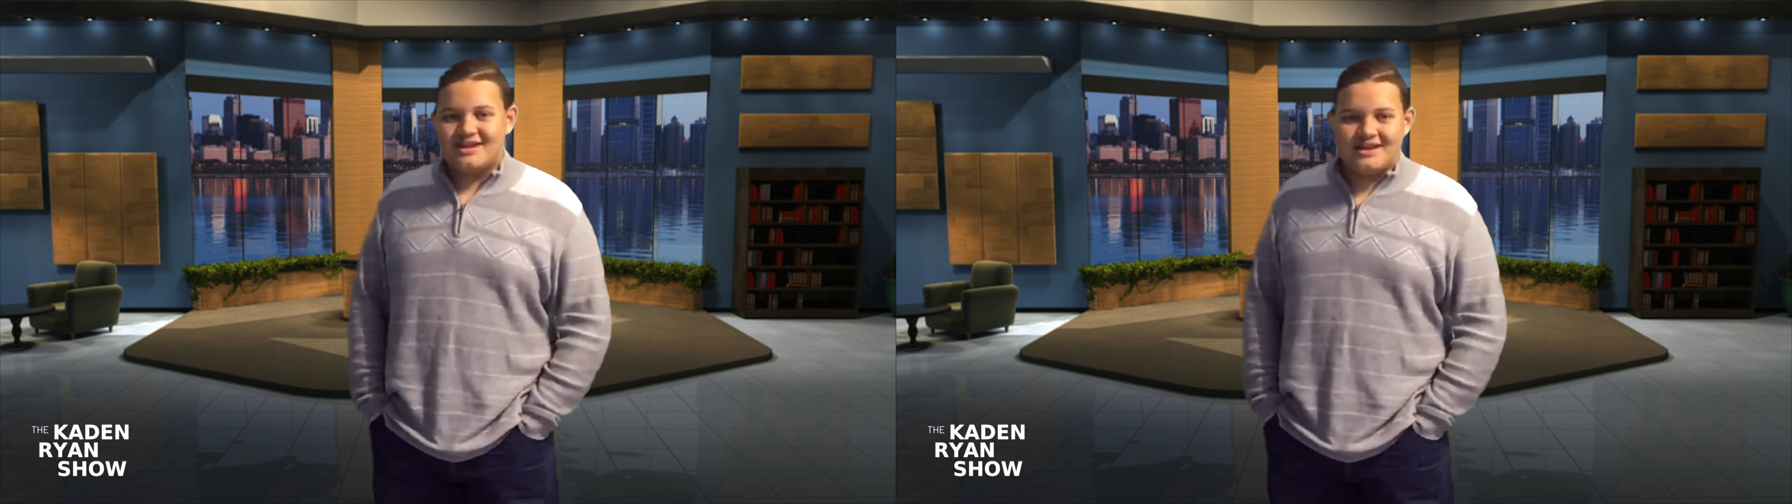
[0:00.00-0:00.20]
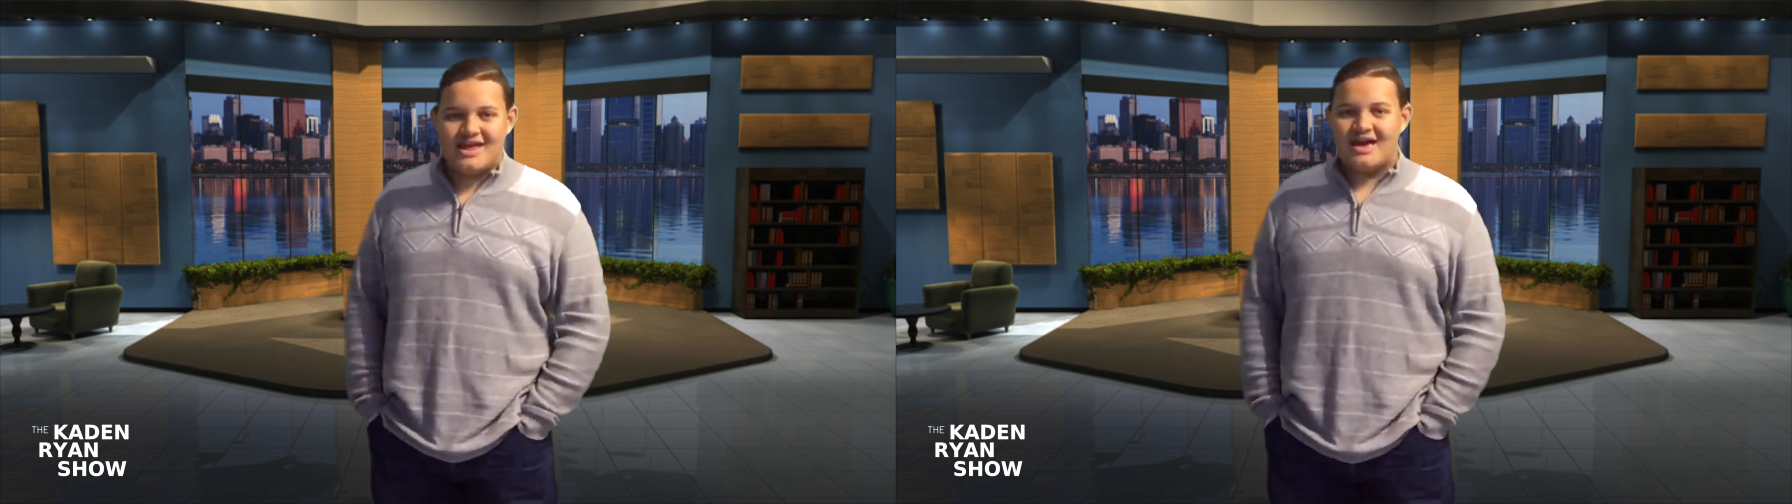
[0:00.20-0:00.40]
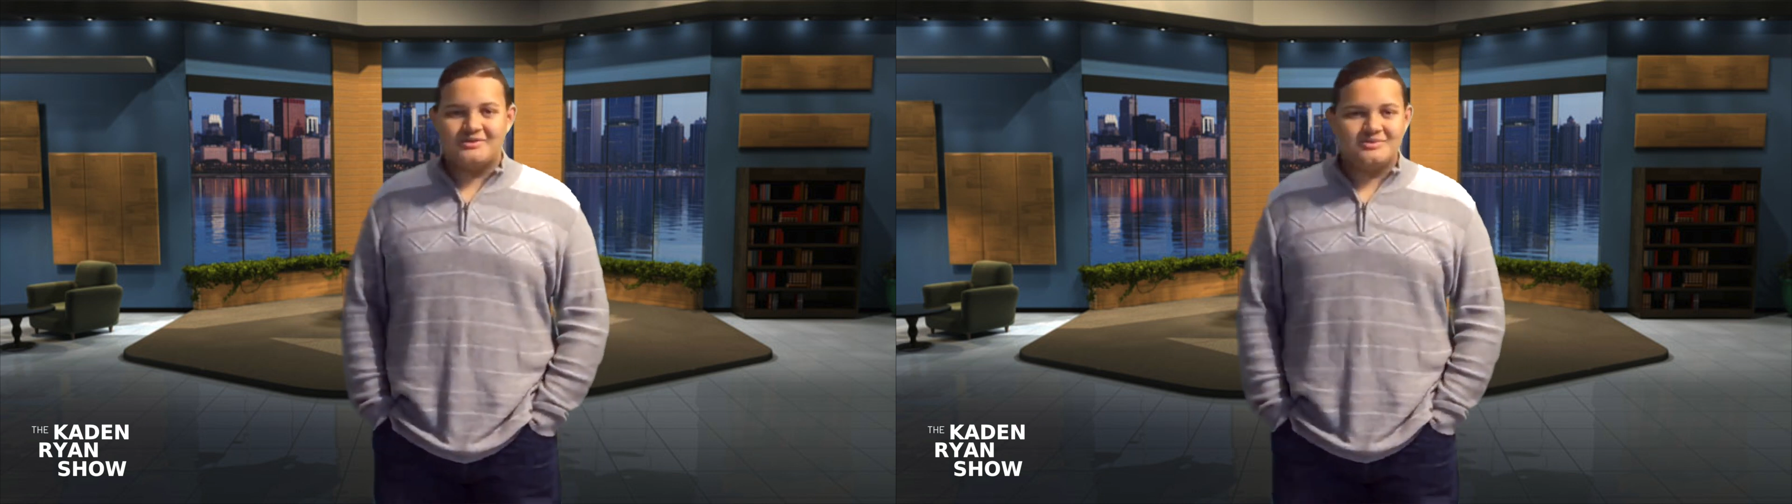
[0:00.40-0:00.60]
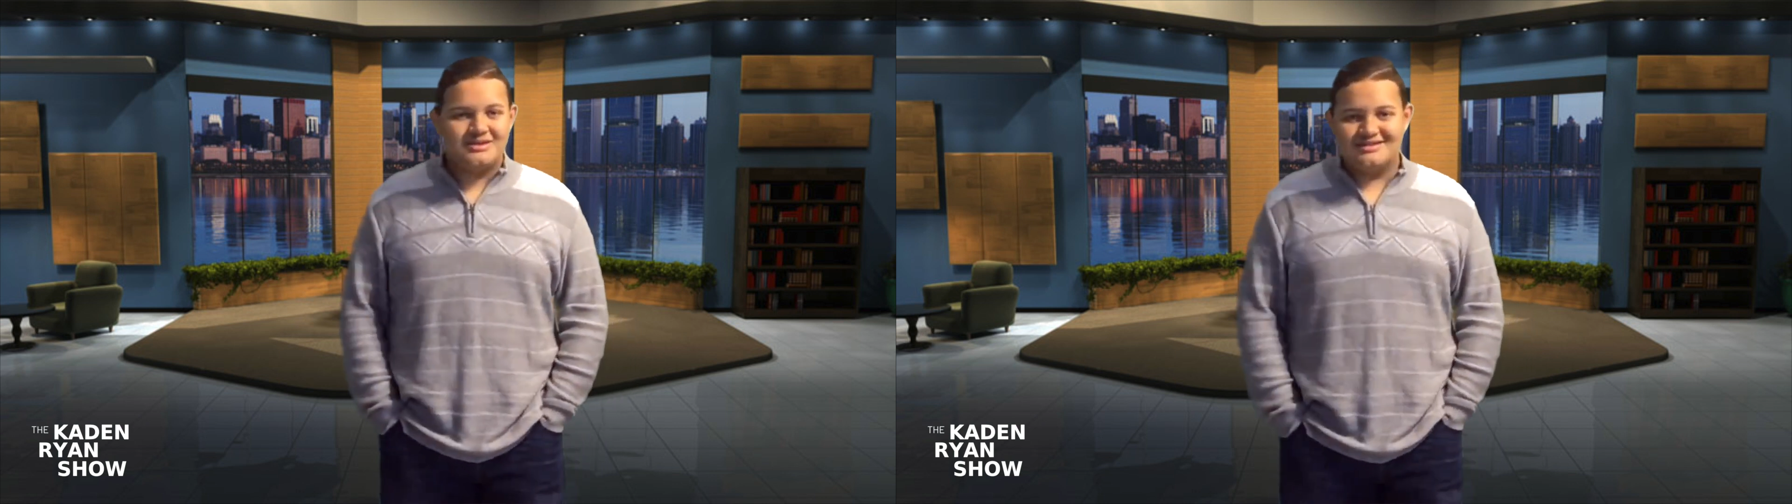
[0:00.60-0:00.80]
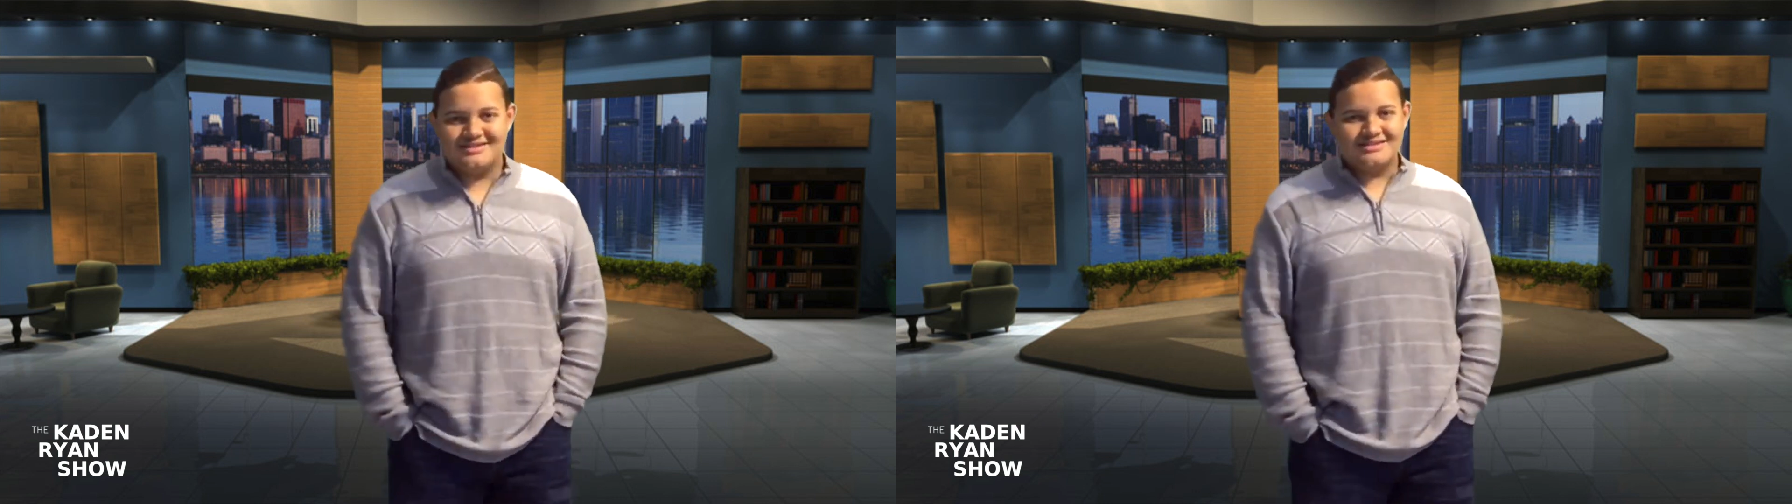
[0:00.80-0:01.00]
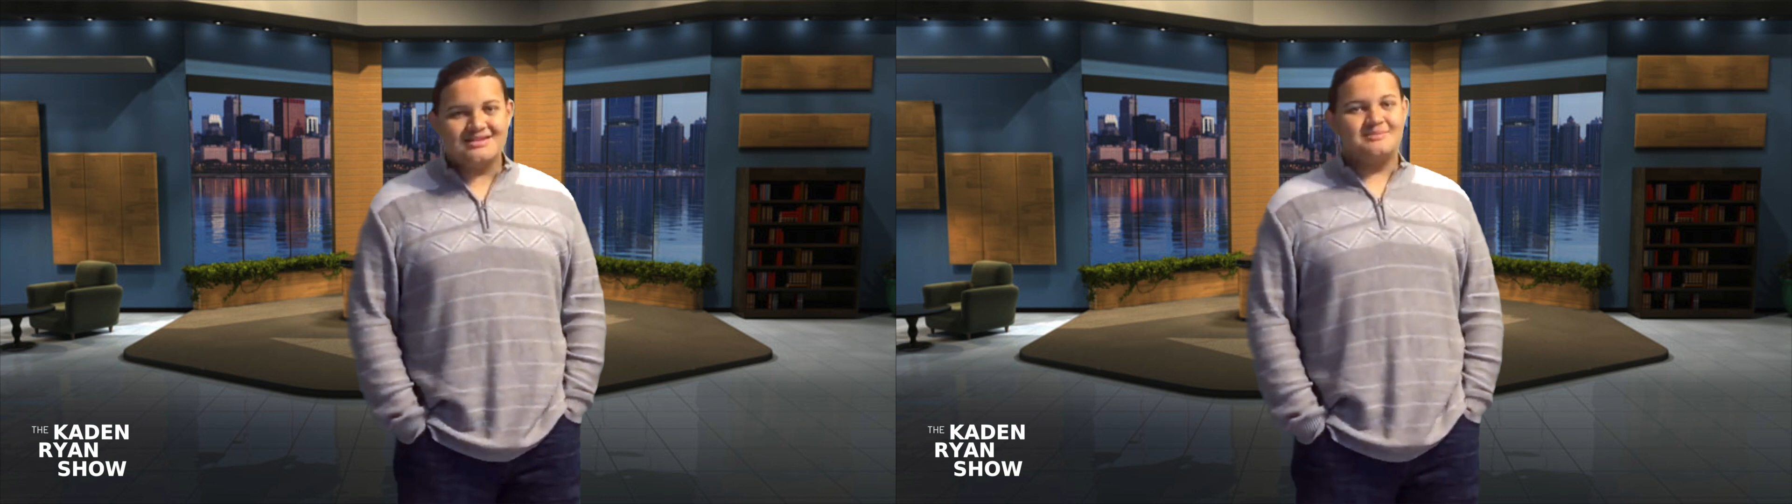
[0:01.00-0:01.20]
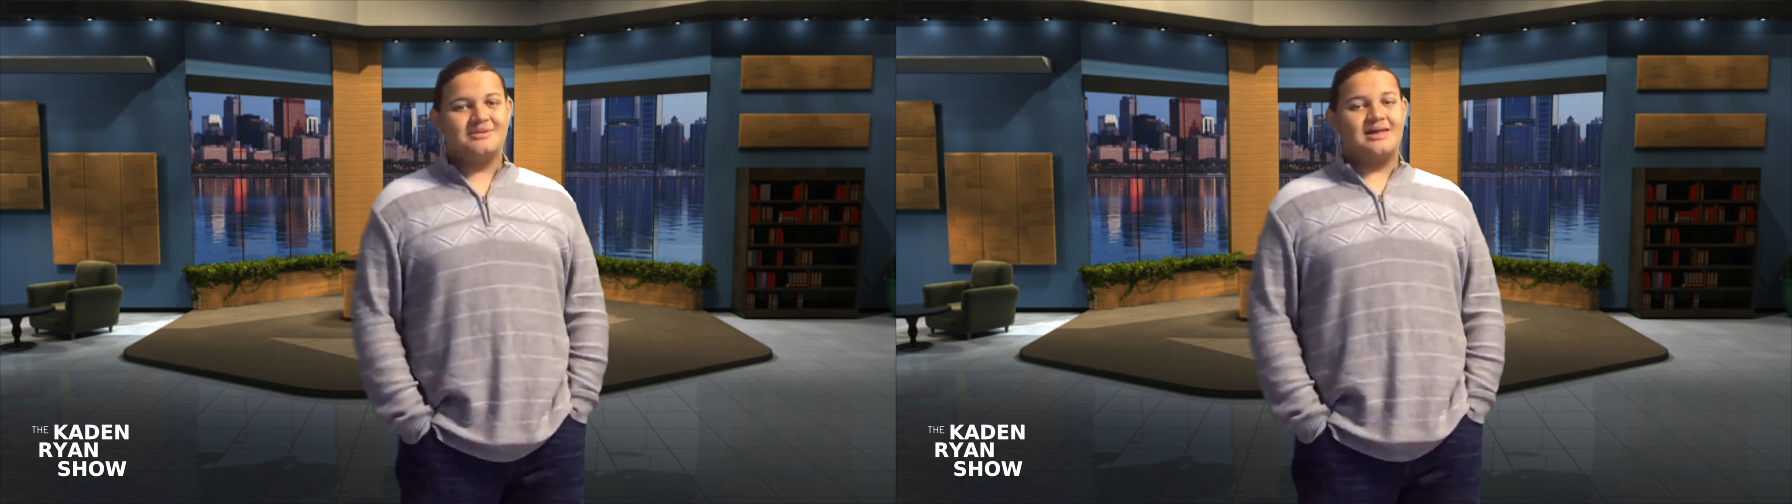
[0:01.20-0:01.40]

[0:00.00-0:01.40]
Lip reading: and I don't need sleep.